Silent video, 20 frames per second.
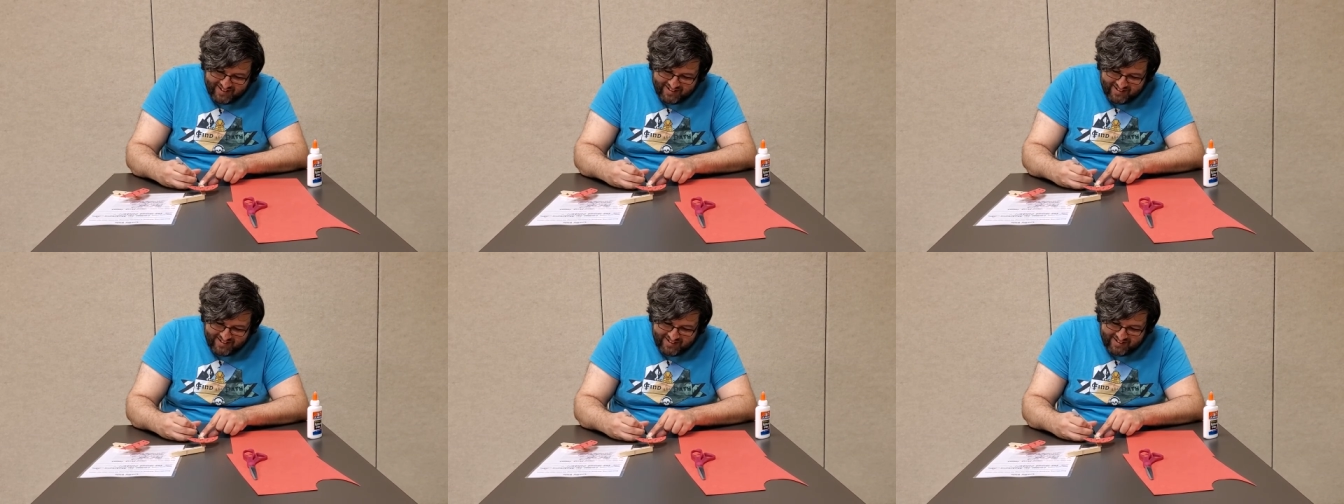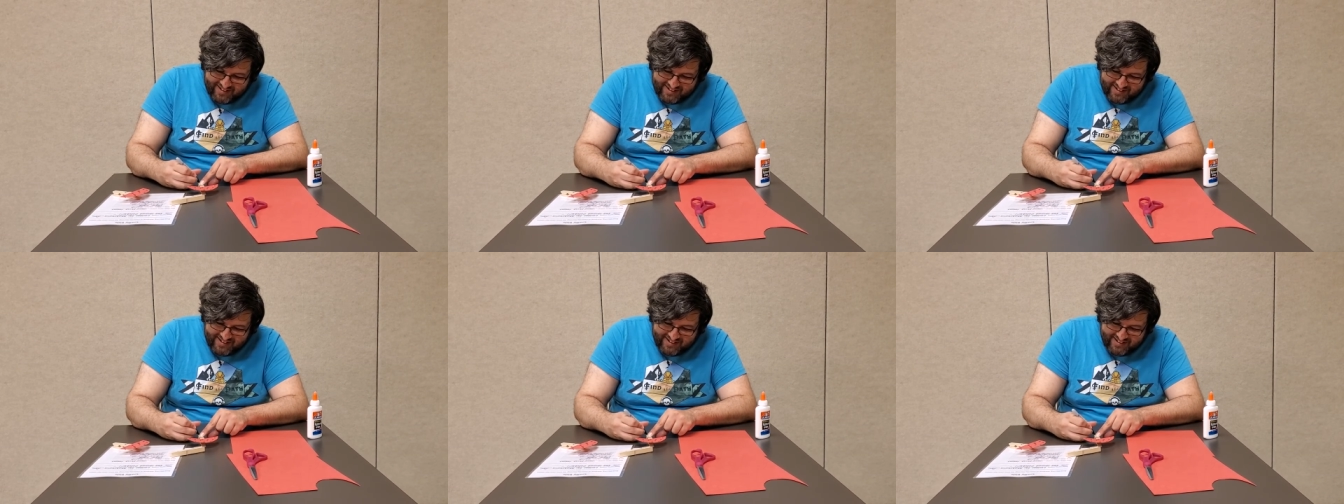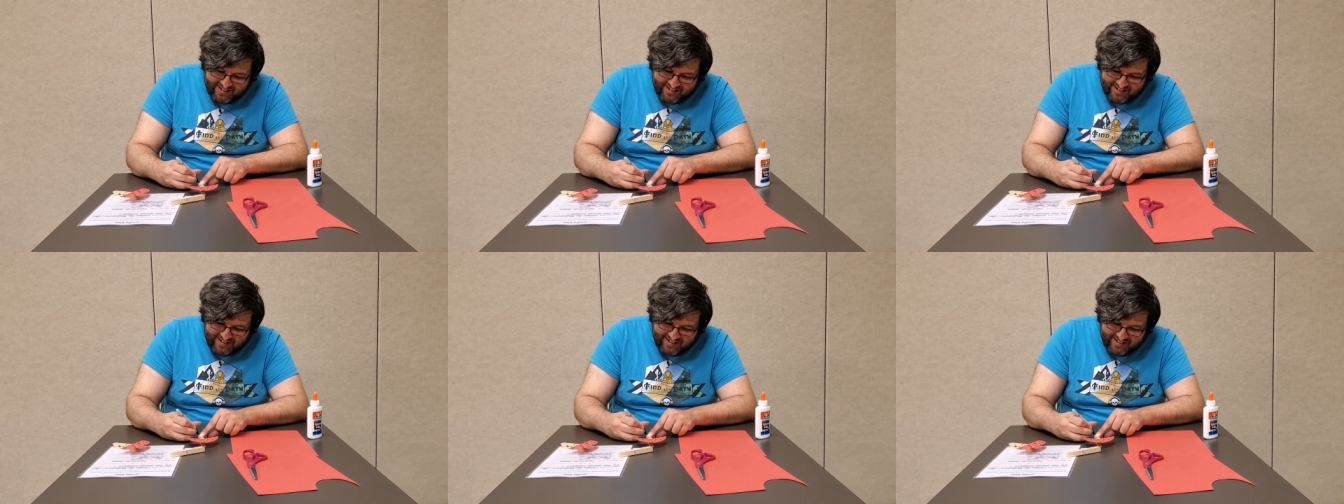This
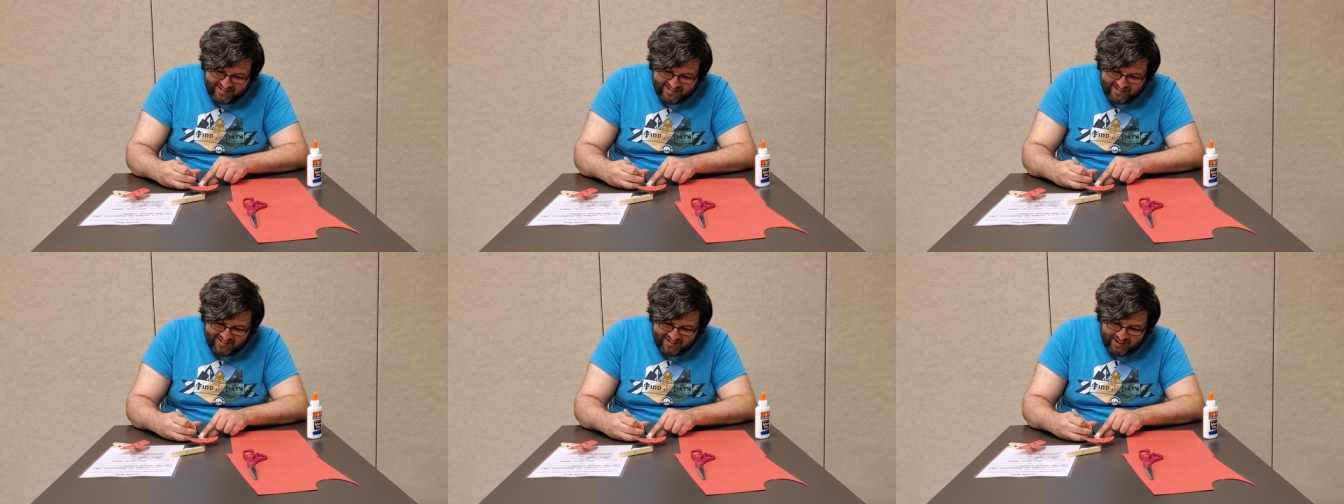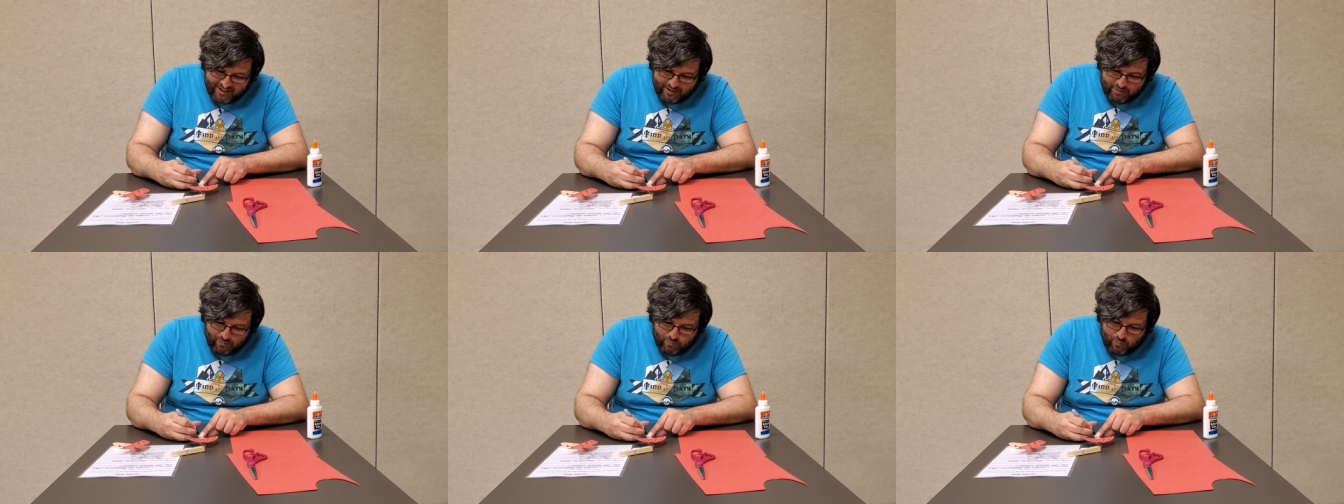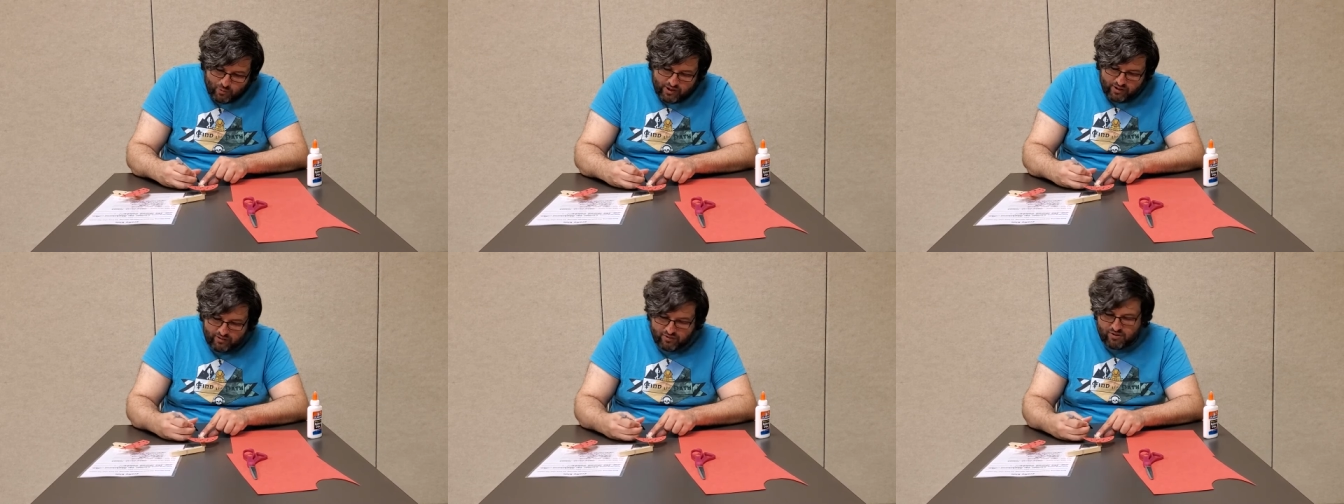is this is a
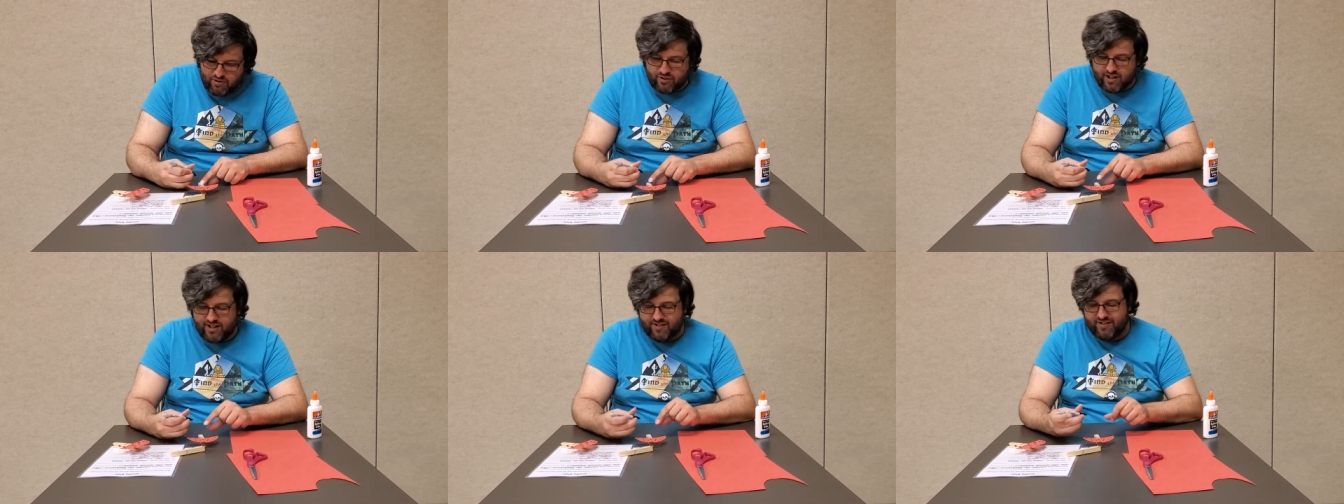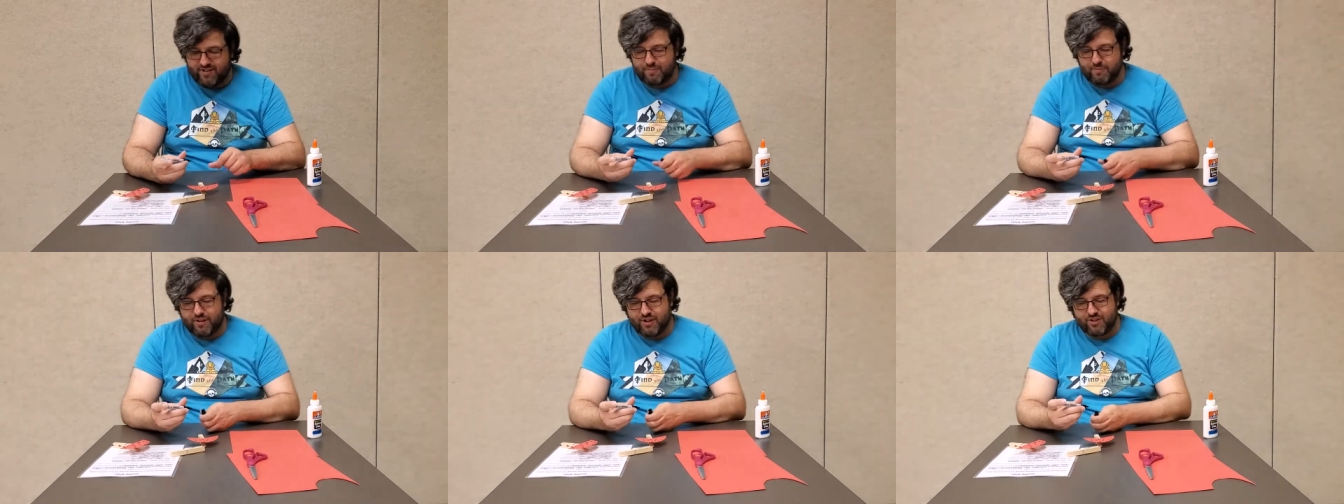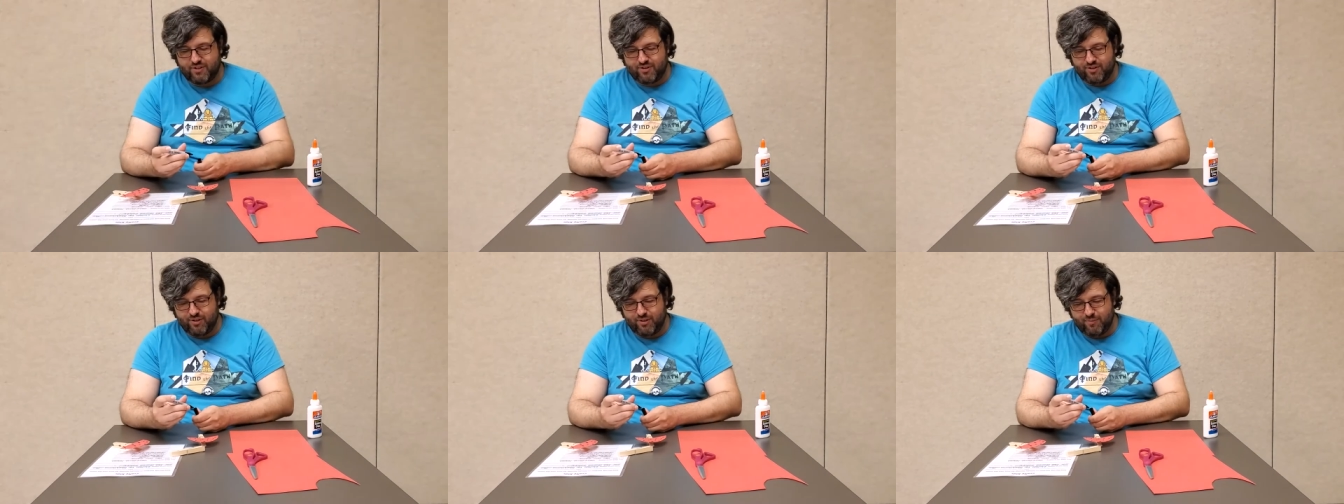well dressed
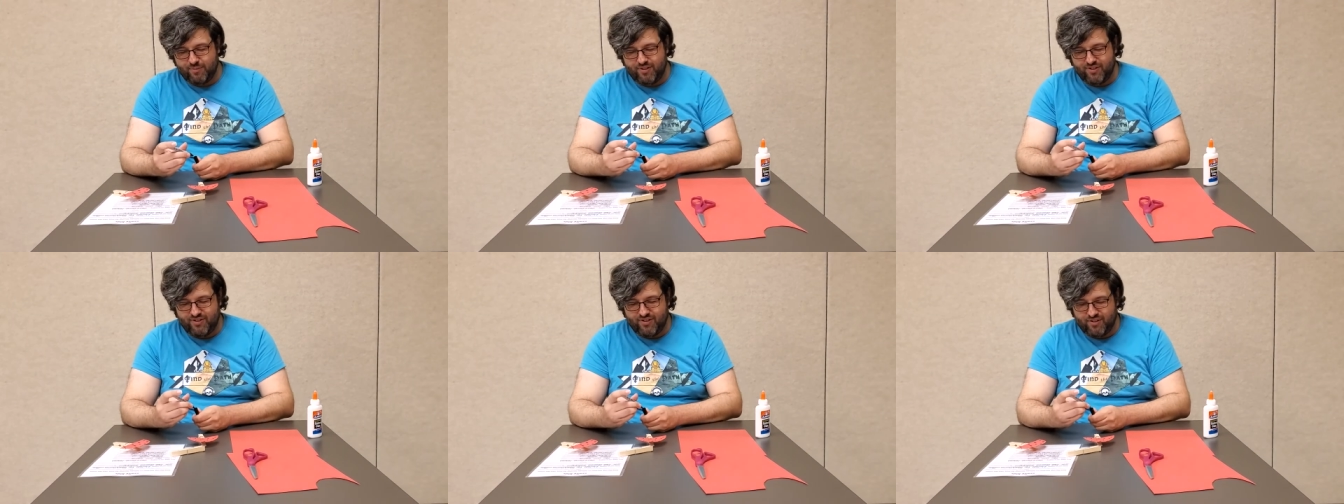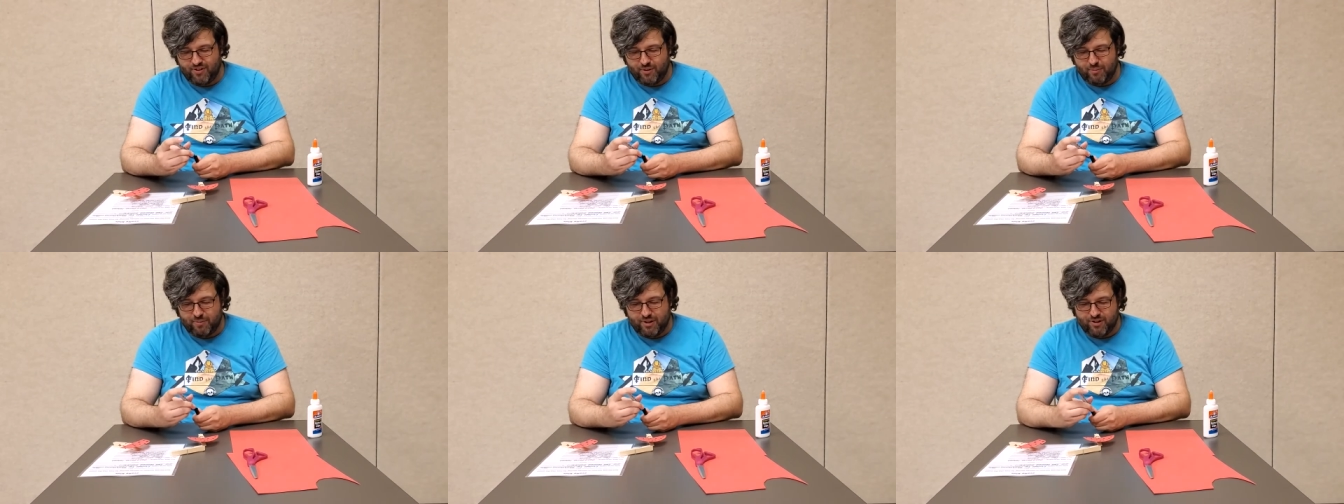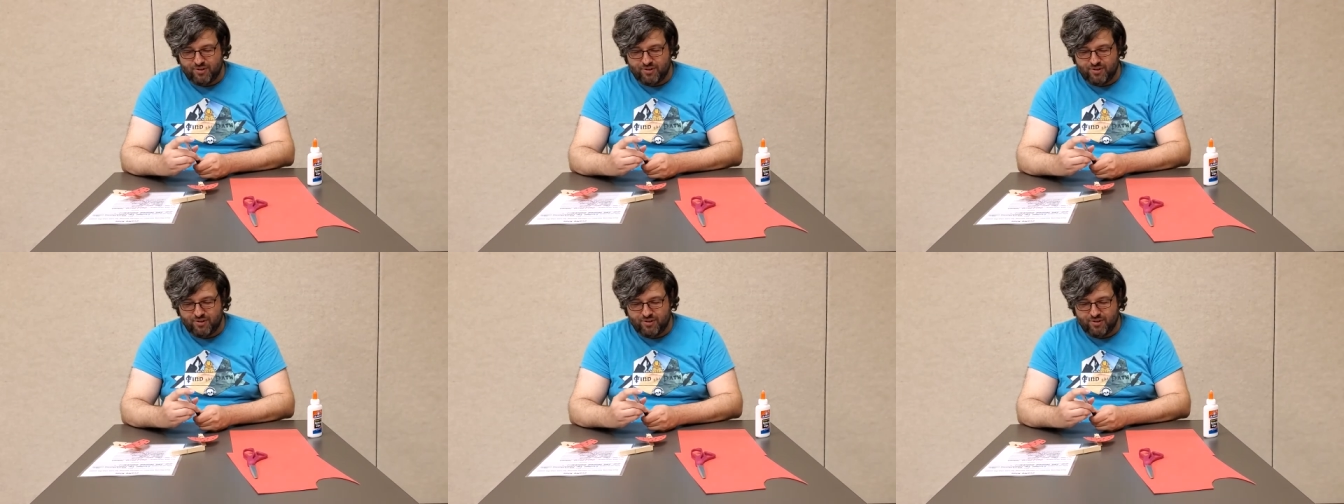mushroom. Mm -hmm. This is a mm-hmm.